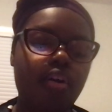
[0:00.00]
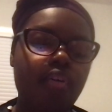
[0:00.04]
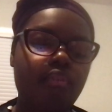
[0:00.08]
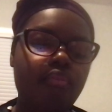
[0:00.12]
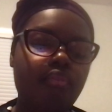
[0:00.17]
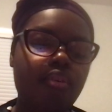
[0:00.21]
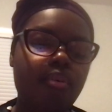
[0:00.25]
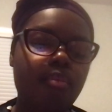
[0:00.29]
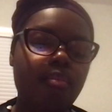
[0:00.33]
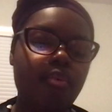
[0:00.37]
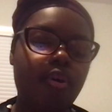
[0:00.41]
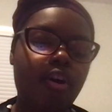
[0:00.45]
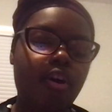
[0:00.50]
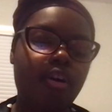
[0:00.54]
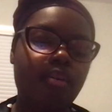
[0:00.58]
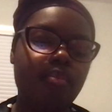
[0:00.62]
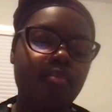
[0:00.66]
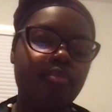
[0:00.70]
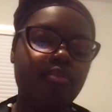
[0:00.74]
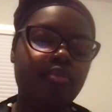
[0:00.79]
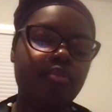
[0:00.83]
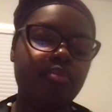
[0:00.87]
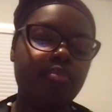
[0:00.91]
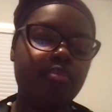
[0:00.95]
from
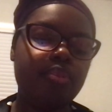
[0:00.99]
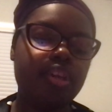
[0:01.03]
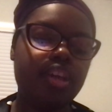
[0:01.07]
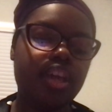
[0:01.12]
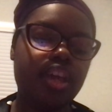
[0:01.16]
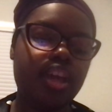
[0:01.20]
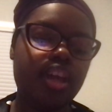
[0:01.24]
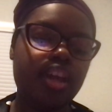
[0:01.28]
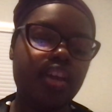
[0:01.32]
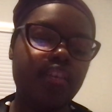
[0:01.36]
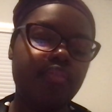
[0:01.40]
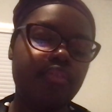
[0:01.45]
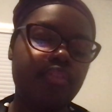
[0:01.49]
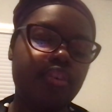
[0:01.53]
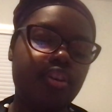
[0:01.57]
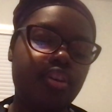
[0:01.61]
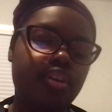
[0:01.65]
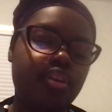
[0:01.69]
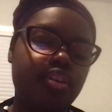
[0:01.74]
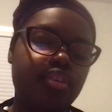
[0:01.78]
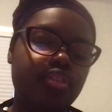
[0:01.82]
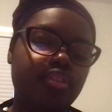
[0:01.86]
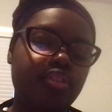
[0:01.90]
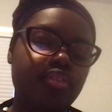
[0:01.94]
harmful
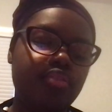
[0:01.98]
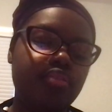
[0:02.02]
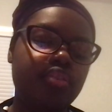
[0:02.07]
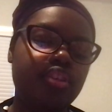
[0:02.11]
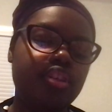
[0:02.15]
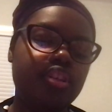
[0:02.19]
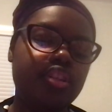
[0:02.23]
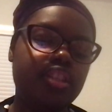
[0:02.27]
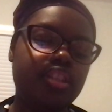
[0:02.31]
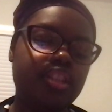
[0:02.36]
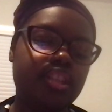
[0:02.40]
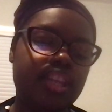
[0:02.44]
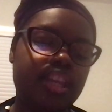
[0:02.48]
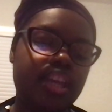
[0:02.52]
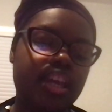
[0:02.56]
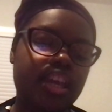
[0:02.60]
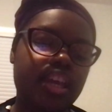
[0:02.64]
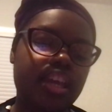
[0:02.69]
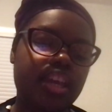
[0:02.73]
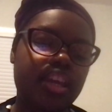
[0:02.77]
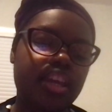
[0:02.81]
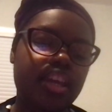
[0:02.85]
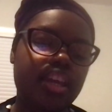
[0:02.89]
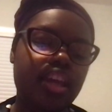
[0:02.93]
behavior. You can
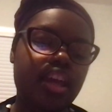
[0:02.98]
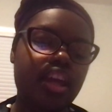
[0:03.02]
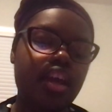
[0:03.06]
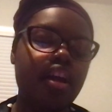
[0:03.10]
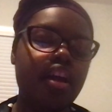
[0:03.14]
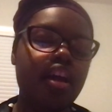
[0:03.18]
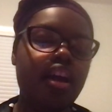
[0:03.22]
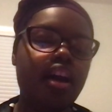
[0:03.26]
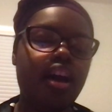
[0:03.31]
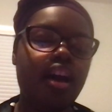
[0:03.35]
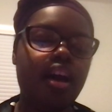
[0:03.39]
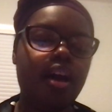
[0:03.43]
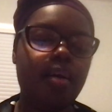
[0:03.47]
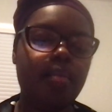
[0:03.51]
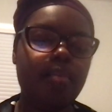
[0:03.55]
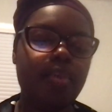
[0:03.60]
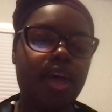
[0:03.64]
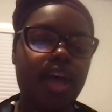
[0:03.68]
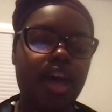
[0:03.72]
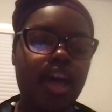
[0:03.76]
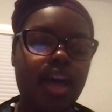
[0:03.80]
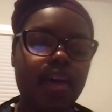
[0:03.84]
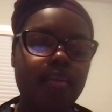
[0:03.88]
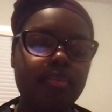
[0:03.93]
say, I'm
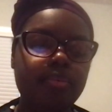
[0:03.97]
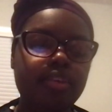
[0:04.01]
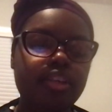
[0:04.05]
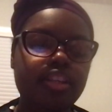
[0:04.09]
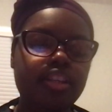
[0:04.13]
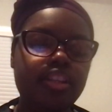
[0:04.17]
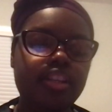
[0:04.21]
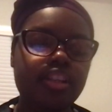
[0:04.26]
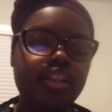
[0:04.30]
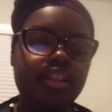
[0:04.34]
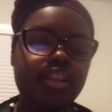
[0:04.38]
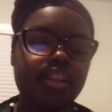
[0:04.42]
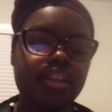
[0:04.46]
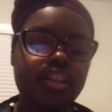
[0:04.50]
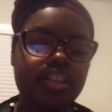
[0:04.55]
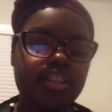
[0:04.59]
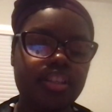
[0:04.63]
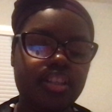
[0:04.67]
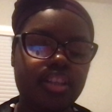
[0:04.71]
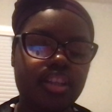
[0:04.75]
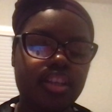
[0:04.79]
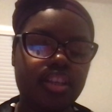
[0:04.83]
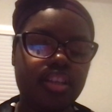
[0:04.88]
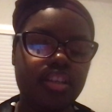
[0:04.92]
happy to
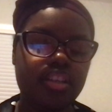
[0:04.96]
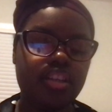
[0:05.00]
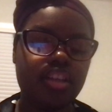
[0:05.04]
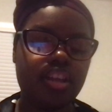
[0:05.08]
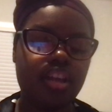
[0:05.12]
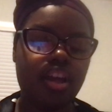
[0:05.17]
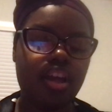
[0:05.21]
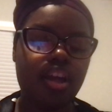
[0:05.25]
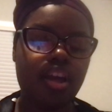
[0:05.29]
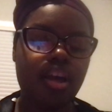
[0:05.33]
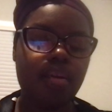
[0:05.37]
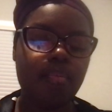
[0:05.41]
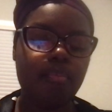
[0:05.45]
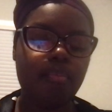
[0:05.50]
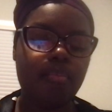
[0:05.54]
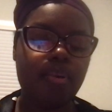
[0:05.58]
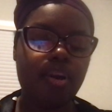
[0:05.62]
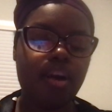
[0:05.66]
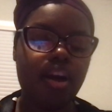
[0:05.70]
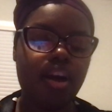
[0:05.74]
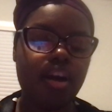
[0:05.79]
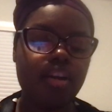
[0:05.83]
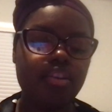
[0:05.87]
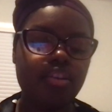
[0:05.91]
listen,
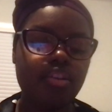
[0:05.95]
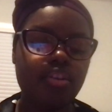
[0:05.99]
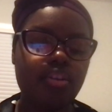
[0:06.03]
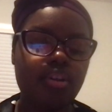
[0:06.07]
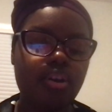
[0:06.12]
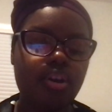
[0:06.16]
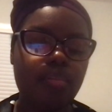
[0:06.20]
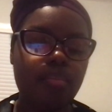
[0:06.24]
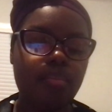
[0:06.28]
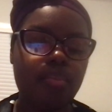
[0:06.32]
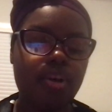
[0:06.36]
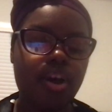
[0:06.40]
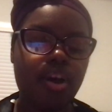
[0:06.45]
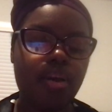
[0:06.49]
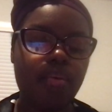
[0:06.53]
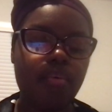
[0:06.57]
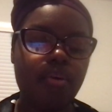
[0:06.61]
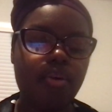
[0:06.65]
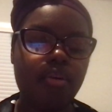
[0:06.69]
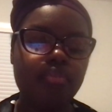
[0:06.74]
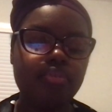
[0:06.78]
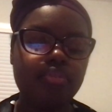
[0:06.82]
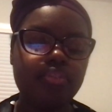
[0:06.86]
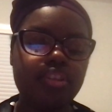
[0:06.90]
but I
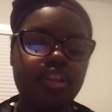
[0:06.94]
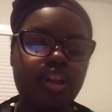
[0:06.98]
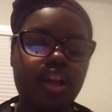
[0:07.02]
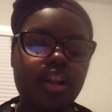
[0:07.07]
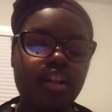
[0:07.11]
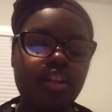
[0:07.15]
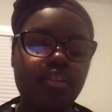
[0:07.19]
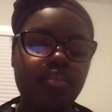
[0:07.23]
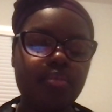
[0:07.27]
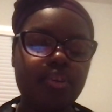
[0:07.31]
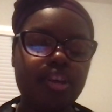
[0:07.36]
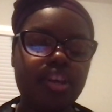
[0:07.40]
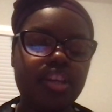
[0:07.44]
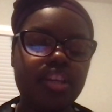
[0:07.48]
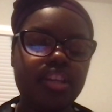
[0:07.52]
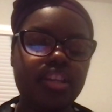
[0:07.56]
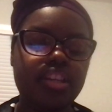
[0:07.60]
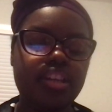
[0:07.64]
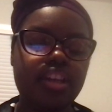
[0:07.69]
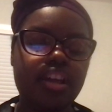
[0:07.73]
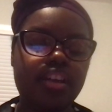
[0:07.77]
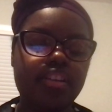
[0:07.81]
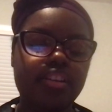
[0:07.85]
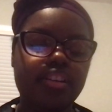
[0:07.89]
won't tolerate
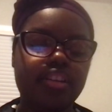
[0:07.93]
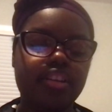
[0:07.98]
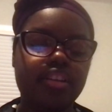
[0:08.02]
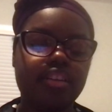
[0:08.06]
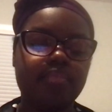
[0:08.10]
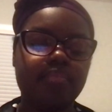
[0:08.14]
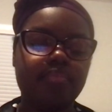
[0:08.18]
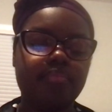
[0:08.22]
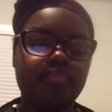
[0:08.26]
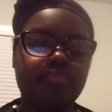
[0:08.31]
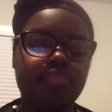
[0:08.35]
yelling.